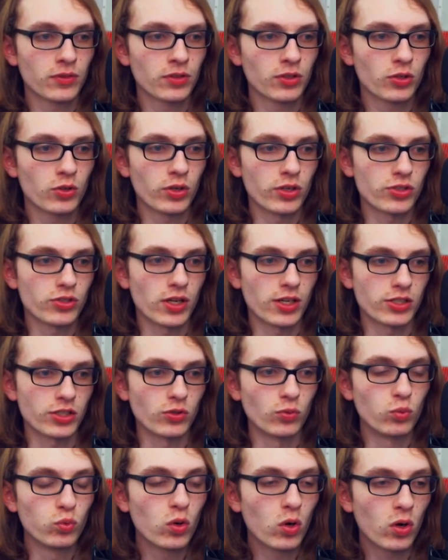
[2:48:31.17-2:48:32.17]
criticizing
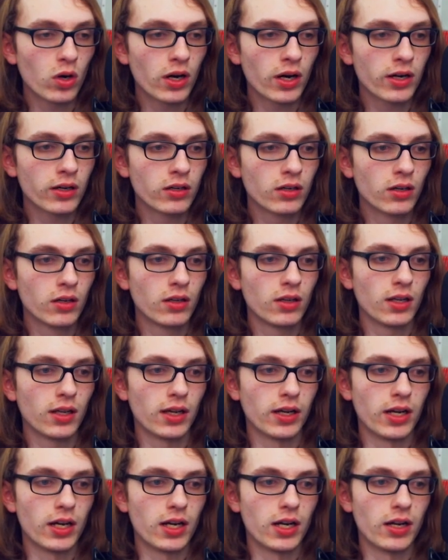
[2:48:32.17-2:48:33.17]
the war,
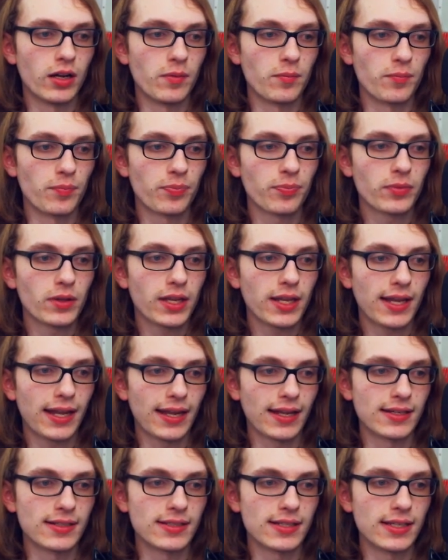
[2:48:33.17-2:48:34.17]

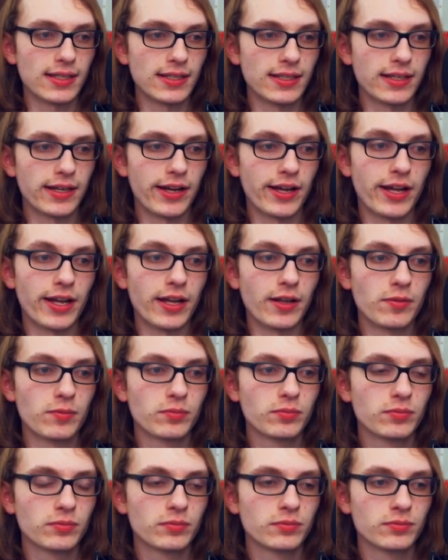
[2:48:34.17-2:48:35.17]
and he,
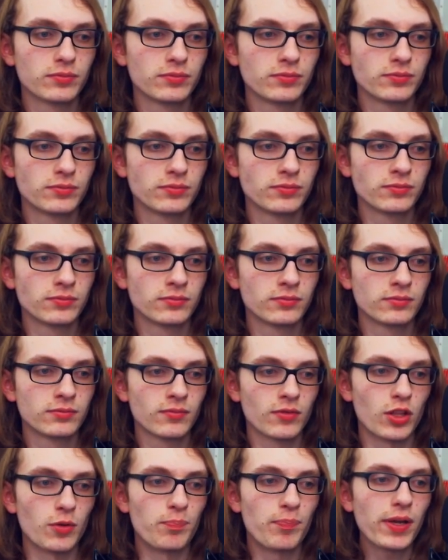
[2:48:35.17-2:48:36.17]

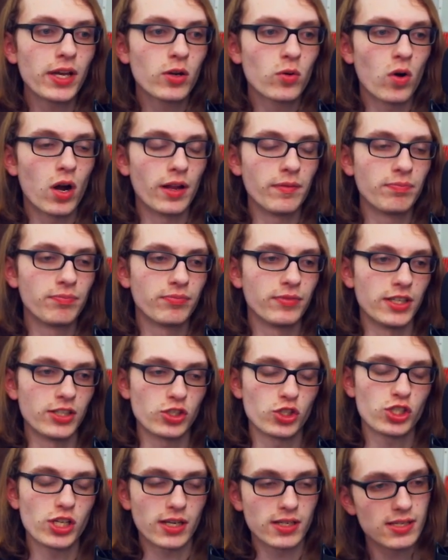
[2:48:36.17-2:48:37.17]
the big one that
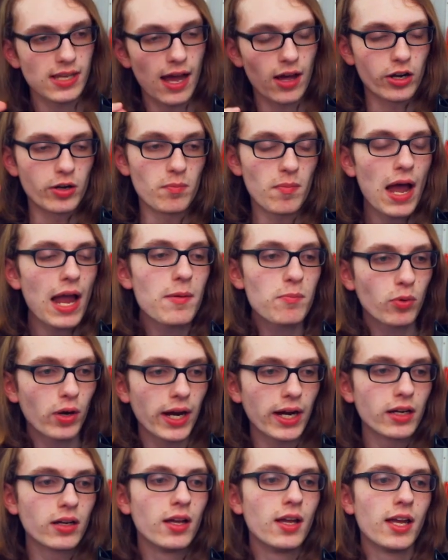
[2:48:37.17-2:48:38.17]
sticks out in my
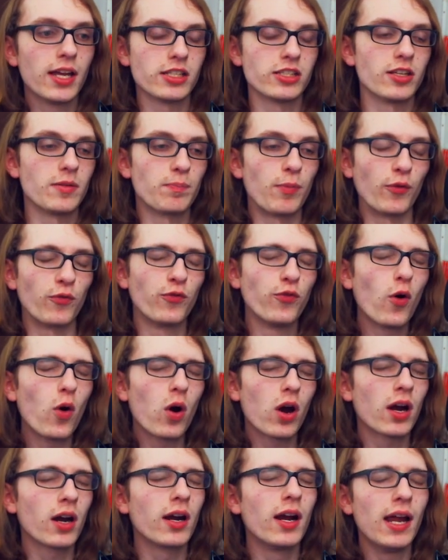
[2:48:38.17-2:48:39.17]
brain is that
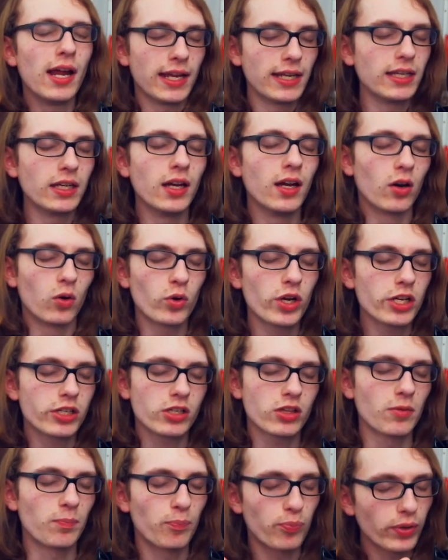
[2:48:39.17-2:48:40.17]
before he
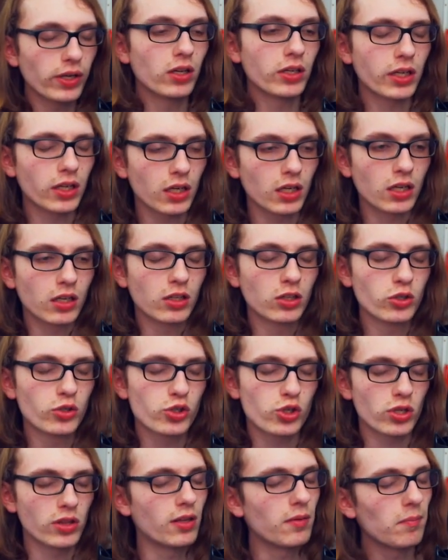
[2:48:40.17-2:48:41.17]
reached the brilliant
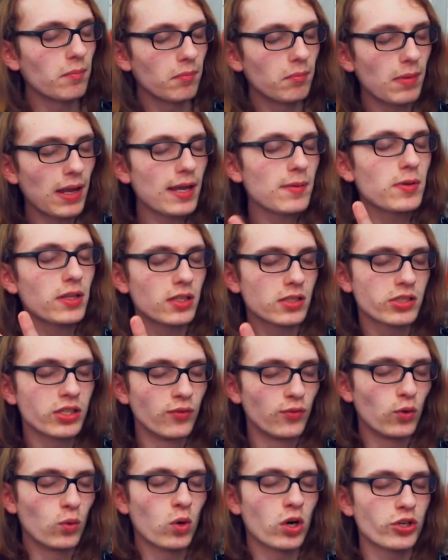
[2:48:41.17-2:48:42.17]
conclusion that maybe the
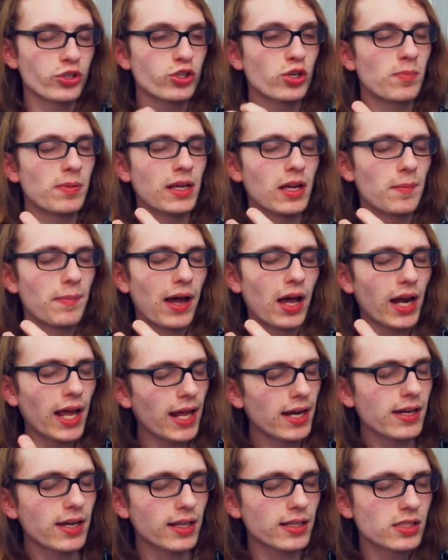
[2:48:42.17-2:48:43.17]
Civil War should be about
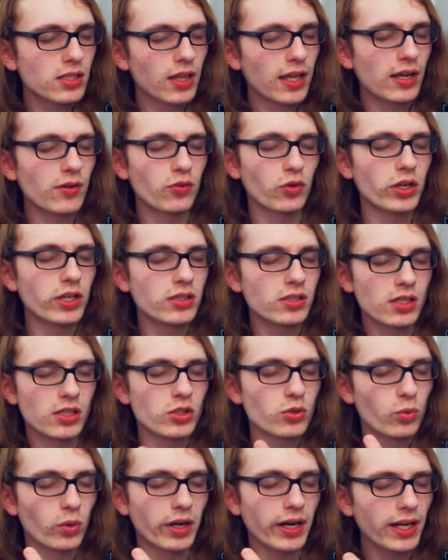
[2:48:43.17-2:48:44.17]
ending slavery
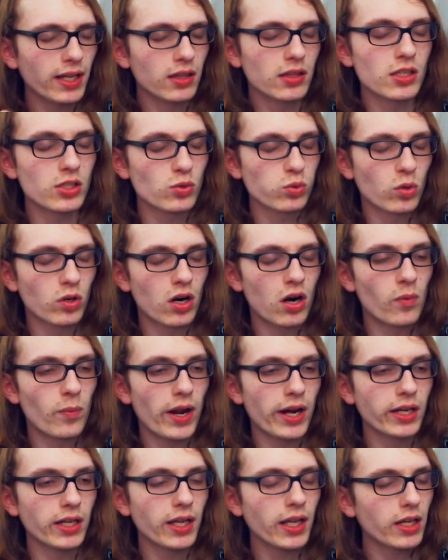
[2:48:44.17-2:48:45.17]
since we're in this war
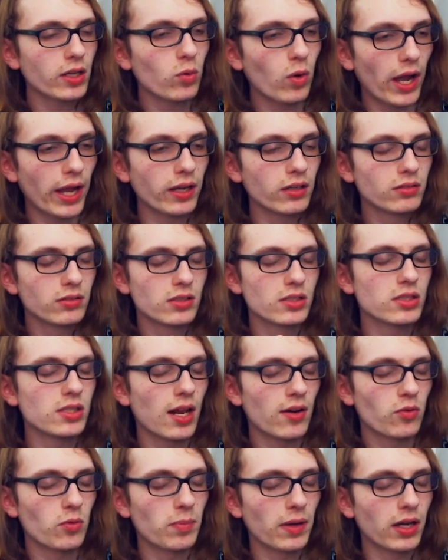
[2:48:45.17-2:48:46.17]
already anyway, instead
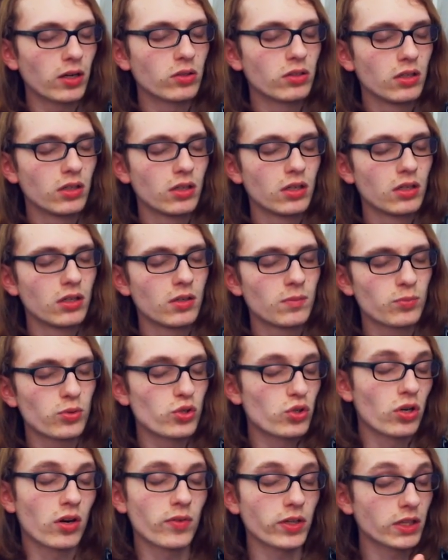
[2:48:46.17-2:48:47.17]
of about
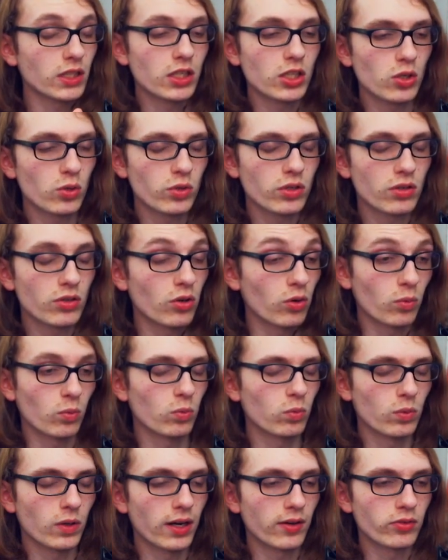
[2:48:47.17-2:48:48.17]
preserving the Union or
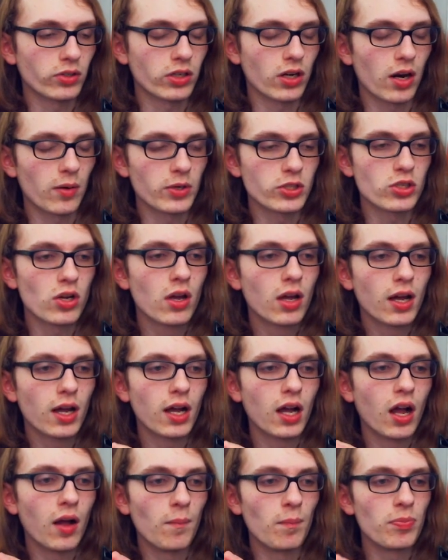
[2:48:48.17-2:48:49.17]
whatever garbage,
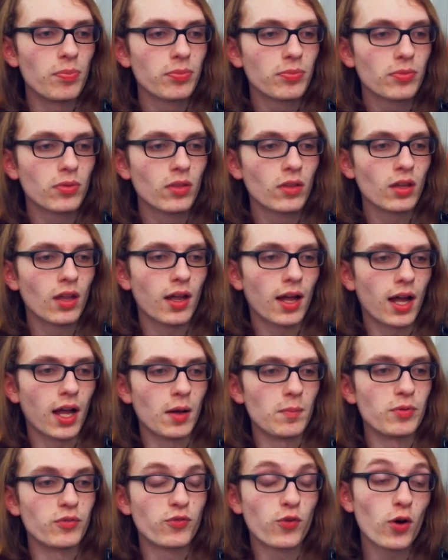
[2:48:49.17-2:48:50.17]

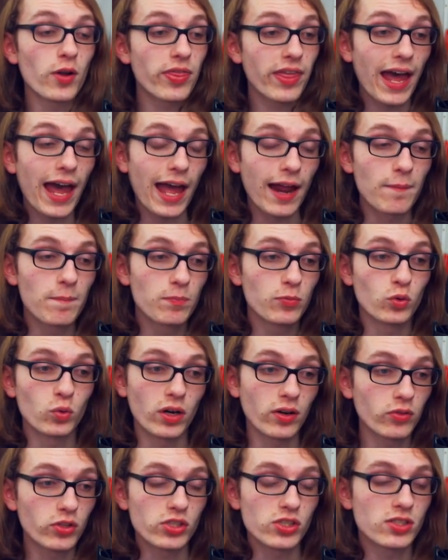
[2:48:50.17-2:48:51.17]
before that,
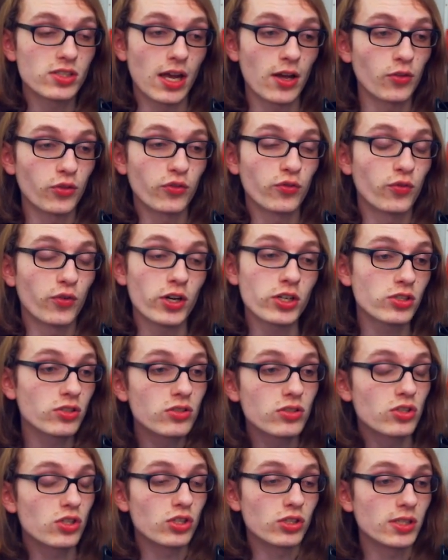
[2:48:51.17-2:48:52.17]
whenever the South
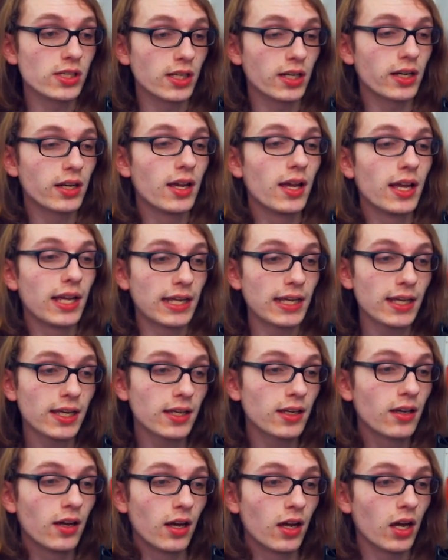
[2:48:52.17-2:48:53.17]
first seceded,
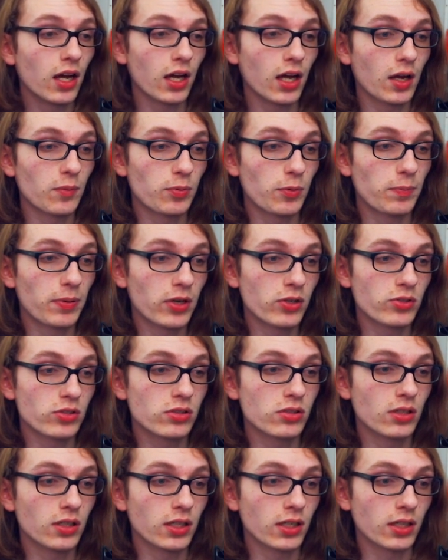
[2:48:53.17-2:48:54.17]
he
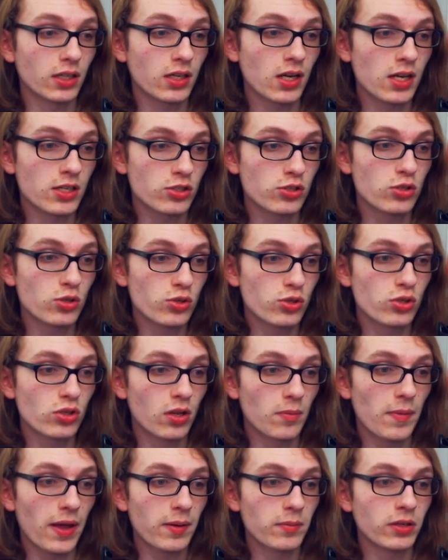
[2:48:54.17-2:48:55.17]
proposed a constitutional
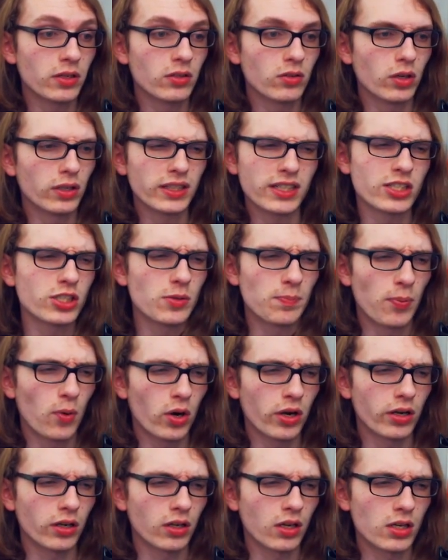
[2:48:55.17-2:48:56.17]
amendment, or at least
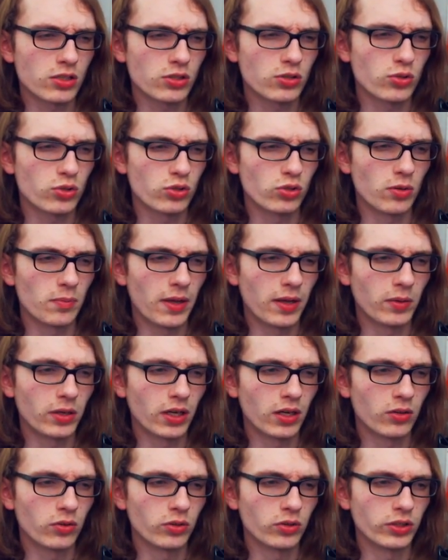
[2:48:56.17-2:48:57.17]
supported a constitutional amendment,
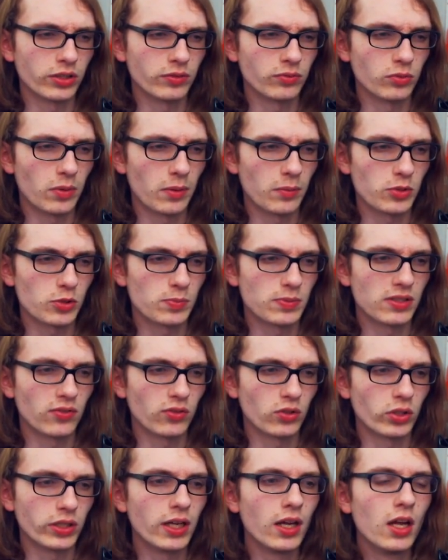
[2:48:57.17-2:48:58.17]
I don't really remember
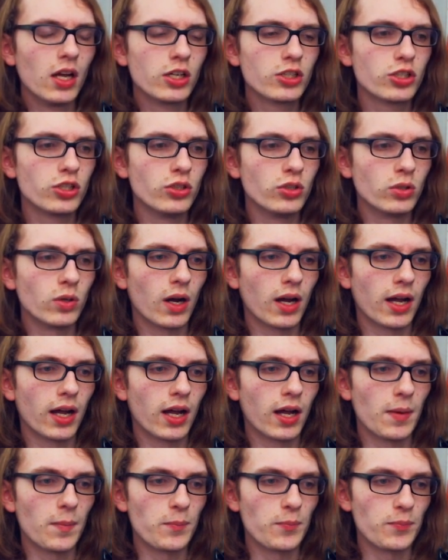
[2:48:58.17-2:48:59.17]
specifically,
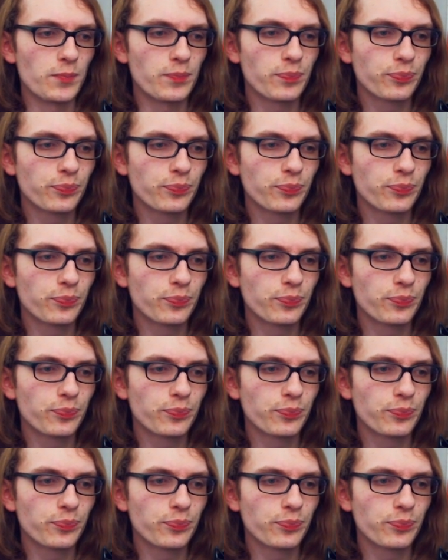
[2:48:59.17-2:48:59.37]
to